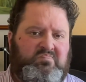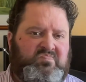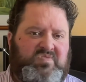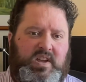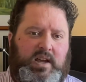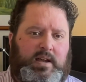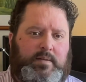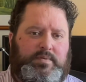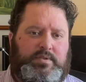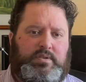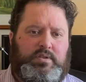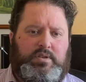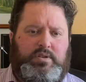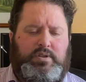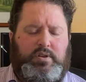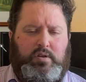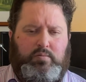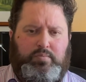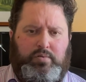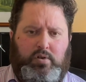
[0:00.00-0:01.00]
absolutely
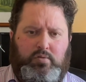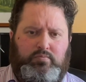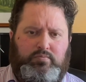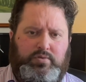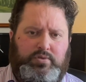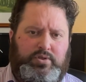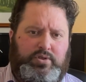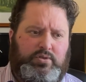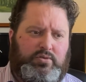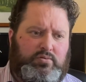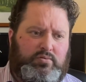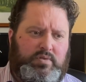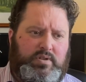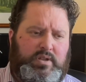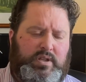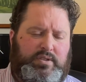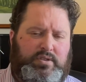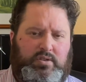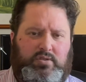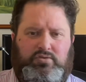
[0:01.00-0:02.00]
no problem at all.
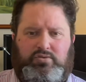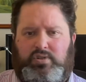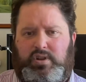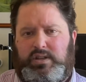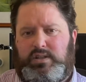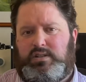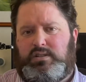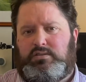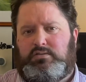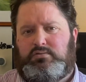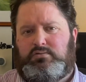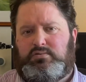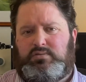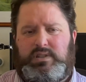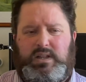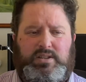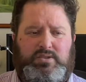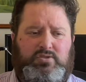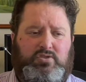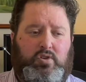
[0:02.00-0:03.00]
It's a great little
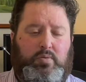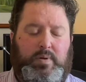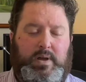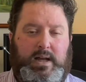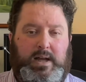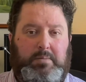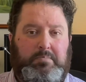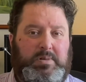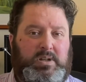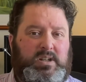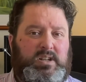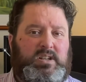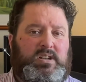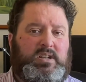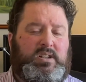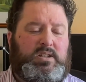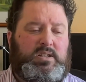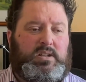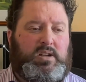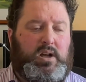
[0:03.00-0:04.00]
desktop amp.
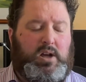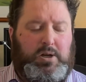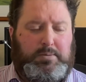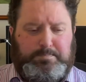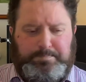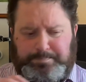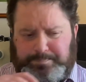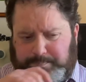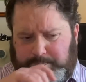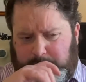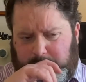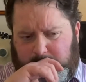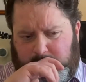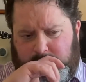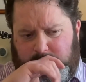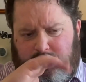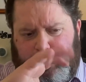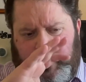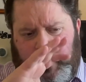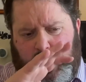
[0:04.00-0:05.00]

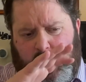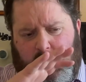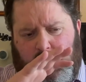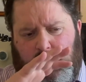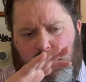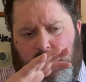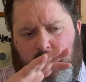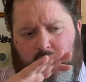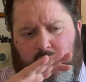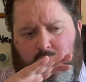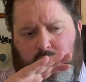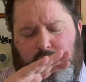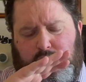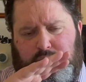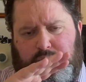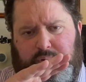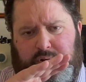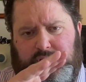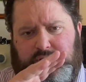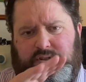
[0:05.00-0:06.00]

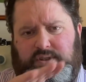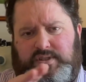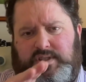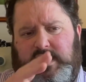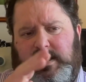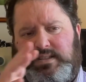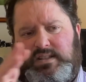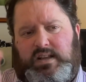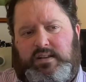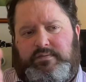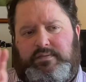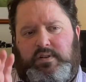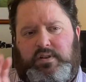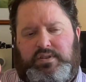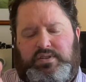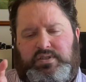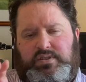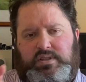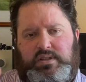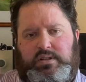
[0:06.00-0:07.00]
But it just has that
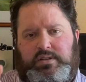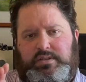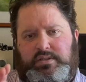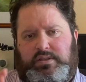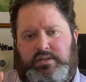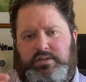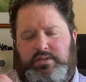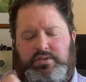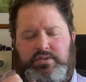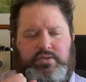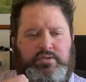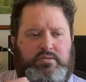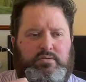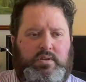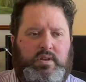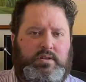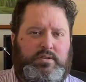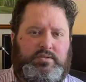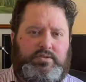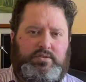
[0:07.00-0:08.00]
versatility to
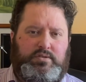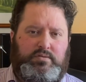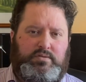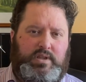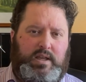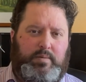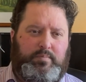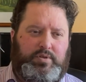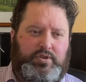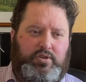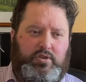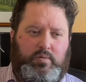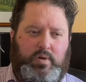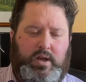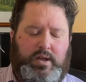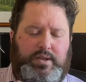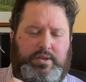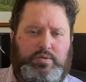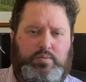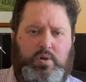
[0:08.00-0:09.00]
do the
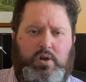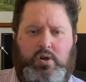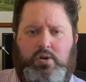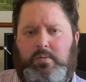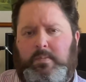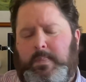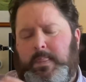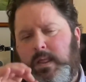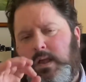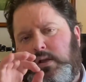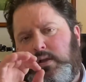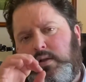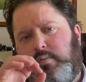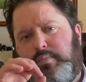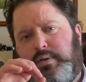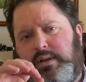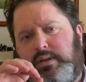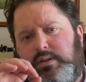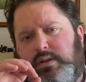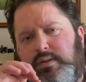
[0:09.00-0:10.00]
MQA as well.
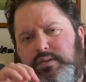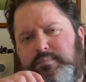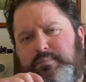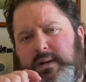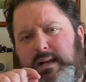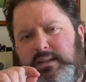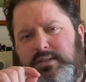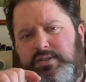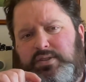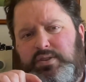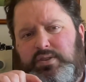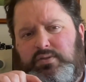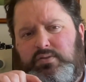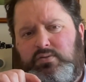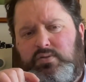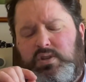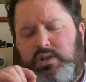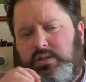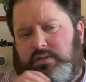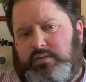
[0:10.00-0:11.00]
But it goes back
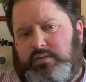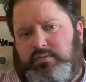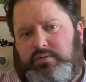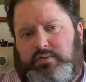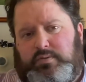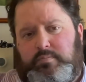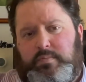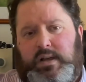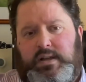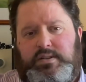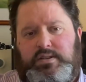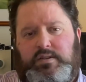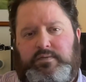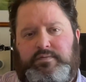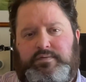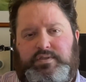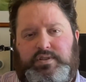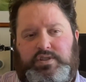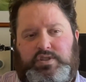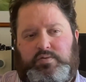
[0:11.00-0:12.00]
to the main
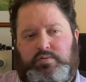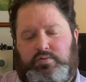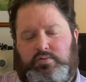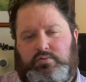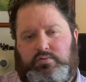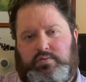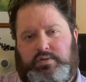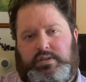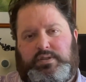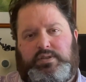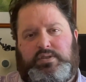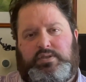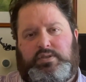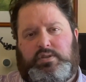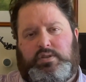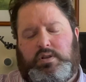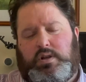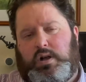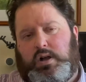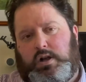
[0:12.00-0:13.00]
differences with all
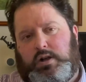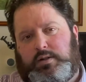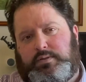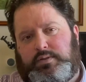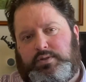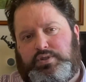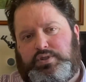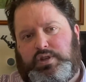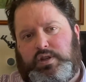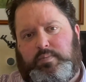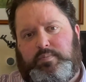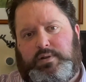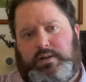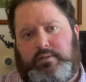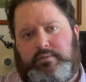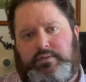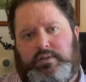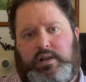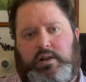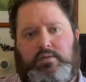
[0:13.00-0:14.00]
this, the chip and
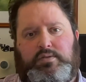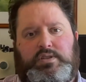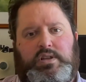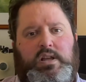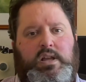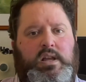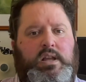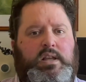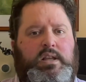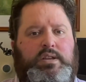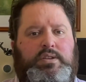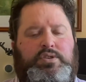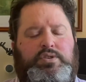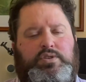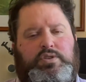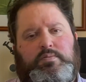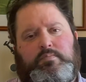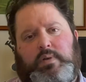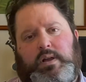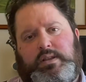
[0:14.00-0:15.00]
everything else, is
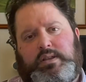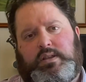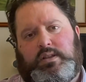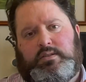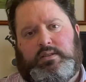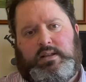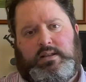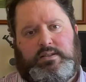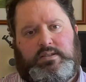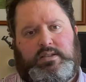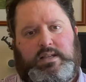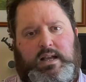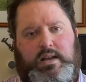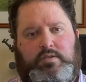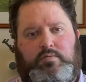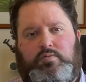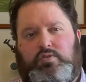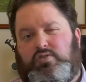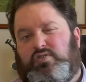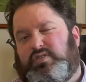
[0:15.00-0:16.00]
just making that
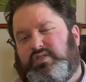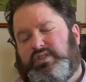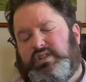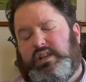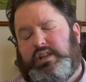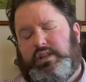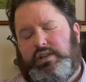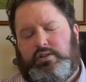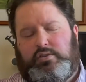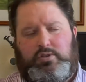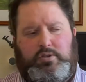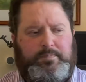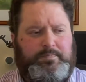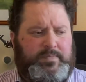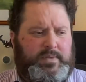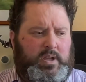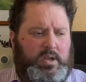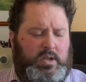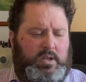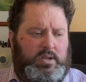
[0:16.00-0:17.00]
sound more articulate.
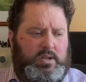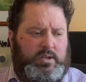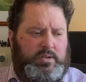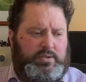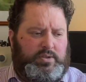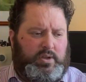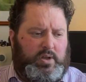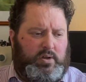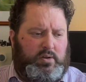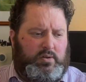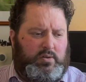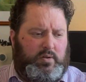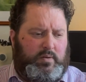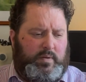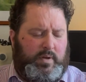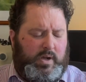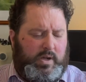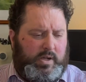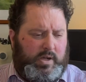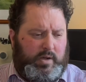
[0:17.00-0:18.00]
So
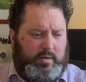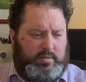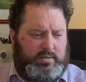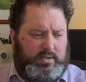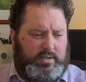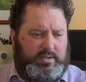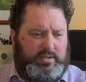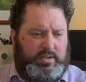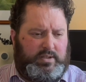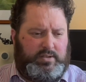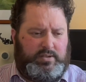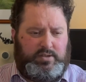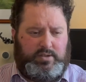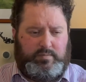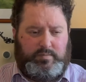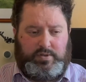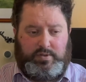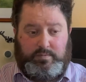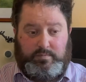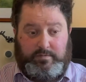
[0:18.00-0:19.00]
I was listening
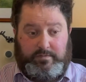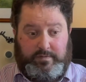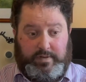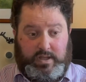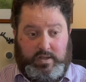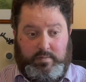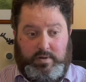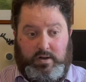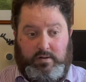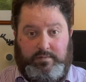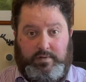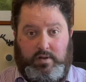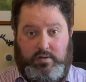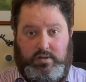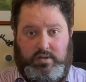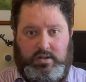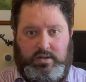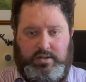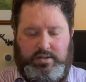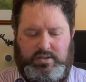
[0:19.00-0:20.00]
to some female
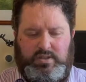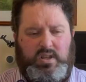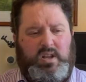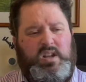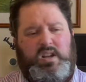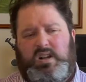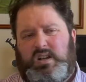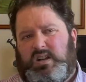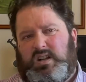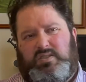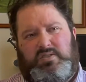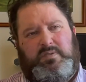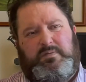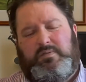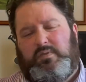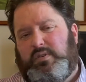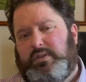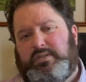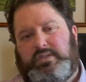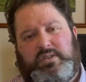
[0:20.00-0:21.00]
vocalists, and the
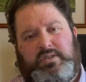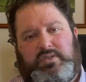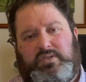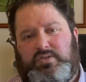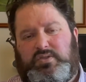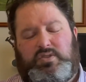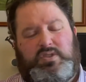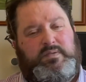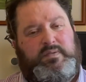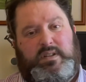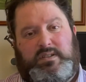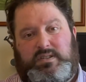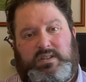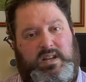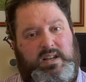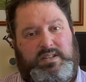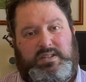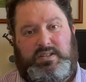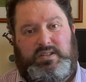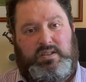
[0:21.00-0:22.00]
voices are just
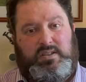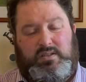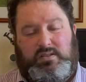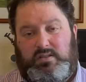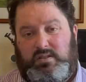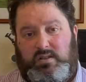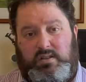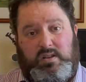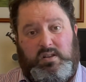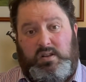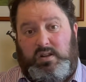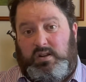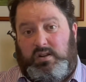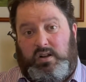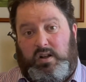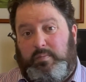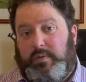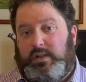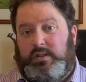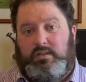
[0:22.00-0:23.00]
fantastic.
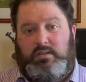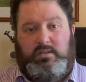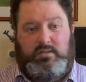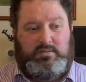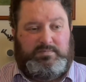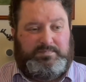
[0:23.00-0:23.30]
I mean,